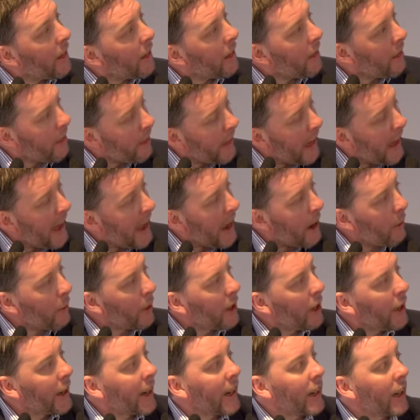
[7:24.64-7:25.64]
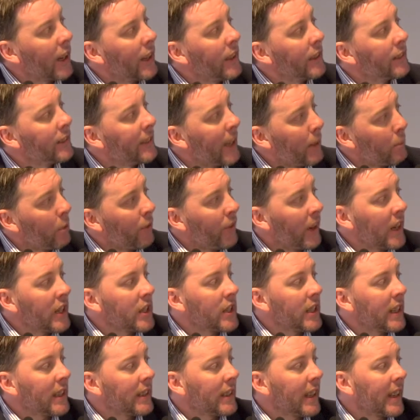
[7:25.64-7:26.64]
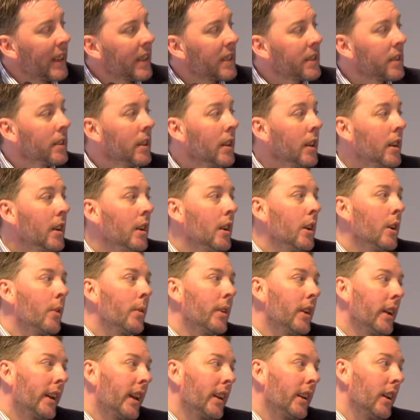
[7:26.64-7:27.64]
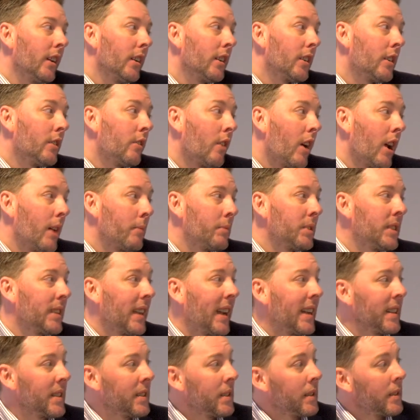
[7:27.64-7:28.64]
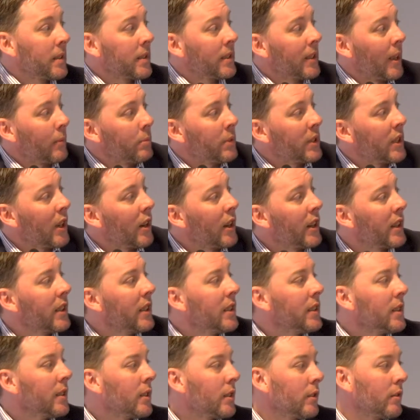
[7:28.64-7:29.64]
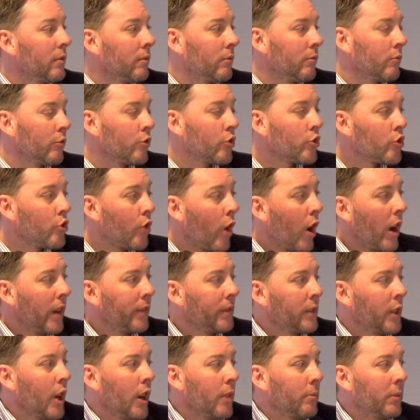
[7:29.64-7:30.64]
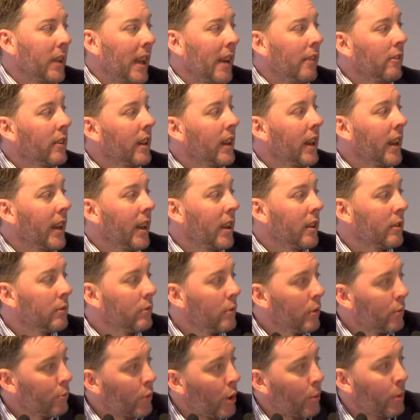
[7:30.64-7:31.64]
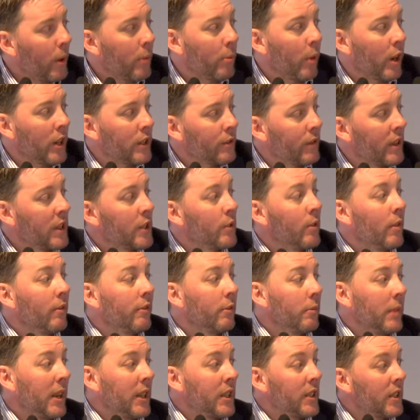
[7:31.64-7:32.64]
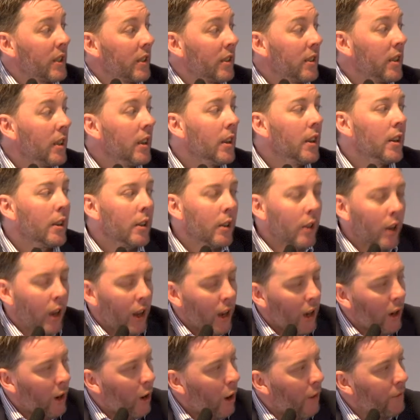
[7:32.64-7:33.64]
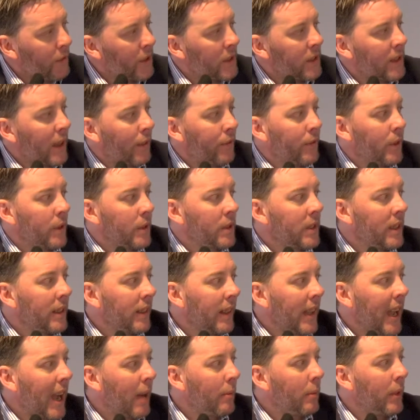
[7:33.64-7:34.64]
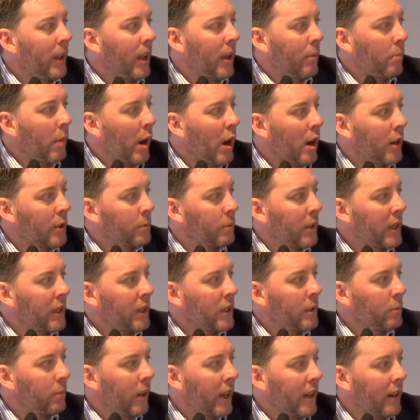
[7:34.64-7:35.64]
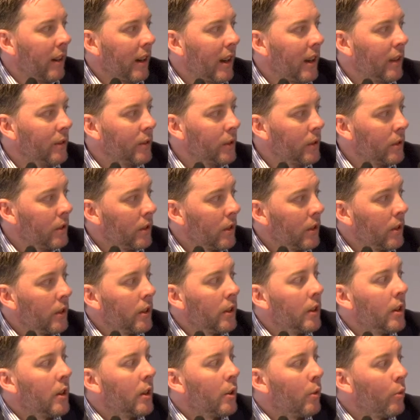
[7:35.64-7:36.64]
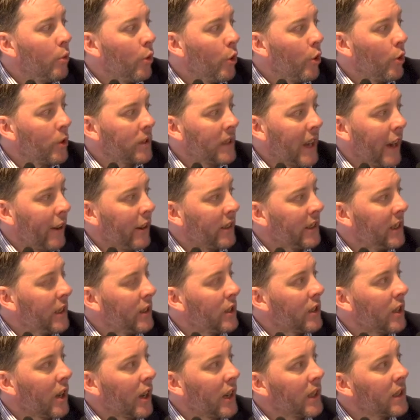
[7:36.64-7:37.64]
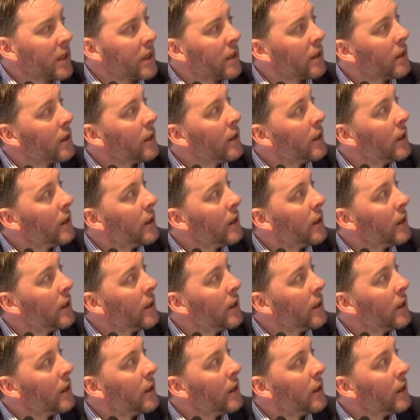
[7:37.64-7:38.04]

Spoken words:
that. We're looking at deprivation index. We're looking at crime stats, subsidence, drive time calculator, property price register information, a lot of the stuff that's in the app there, parks, beaches, playgrounds, walks, heritage sites.